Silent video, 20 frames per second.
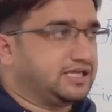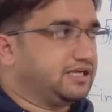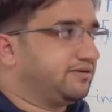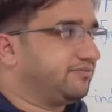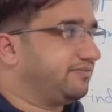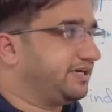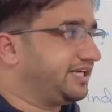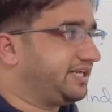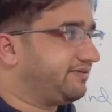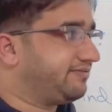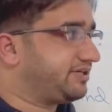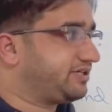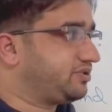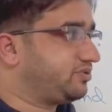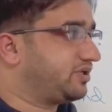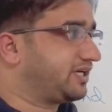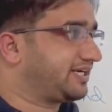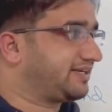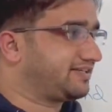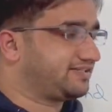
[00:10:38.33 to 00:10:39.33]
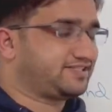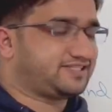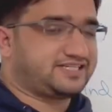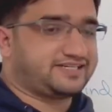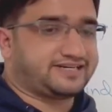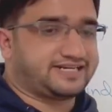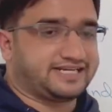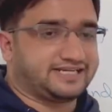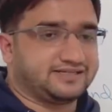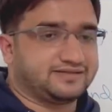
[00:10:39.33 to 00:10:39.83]
Whenever you are
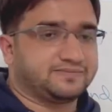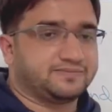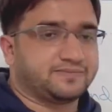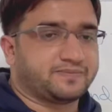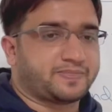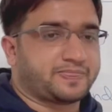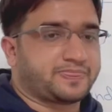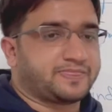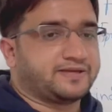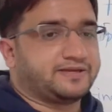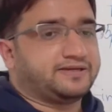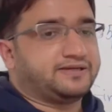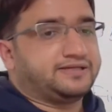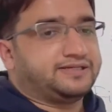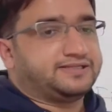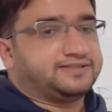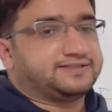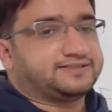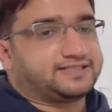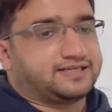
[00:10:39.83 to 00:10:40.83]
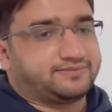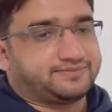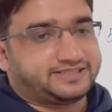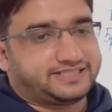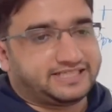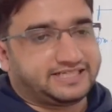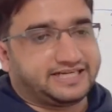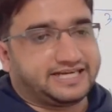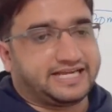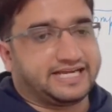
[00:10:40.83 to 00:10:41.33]
considering
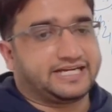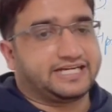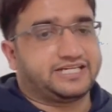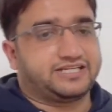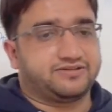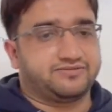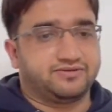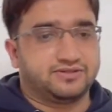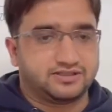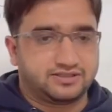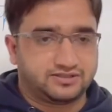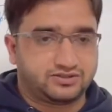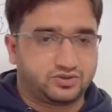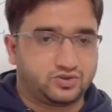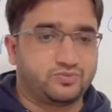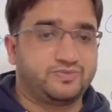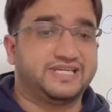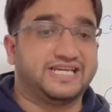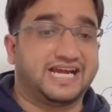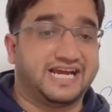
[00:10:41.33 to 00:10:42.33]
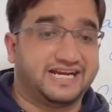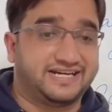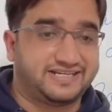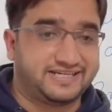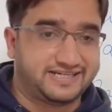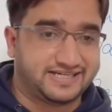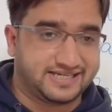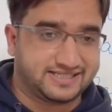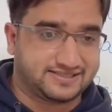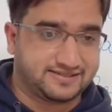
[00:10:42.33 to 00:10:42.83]
something negative to be
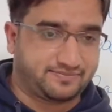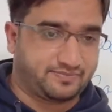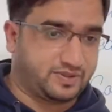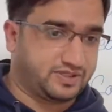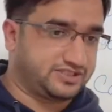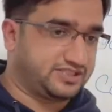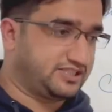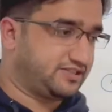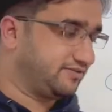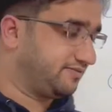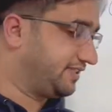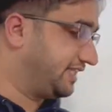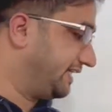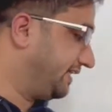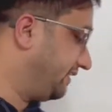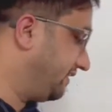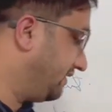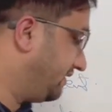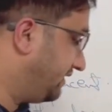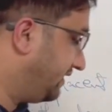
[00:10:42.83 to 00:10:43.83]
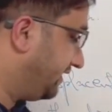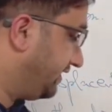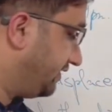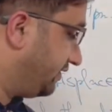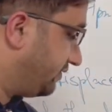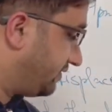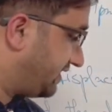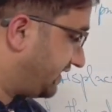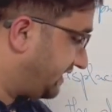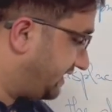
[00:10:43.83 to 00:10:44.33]
added as a positive thing,
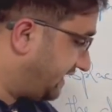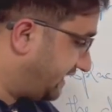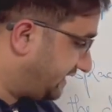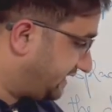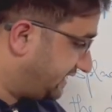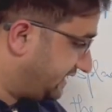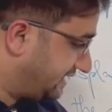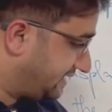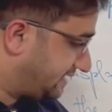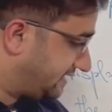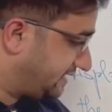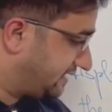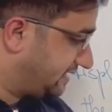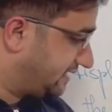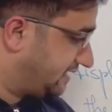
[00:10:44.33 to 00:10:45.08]
you say that yes,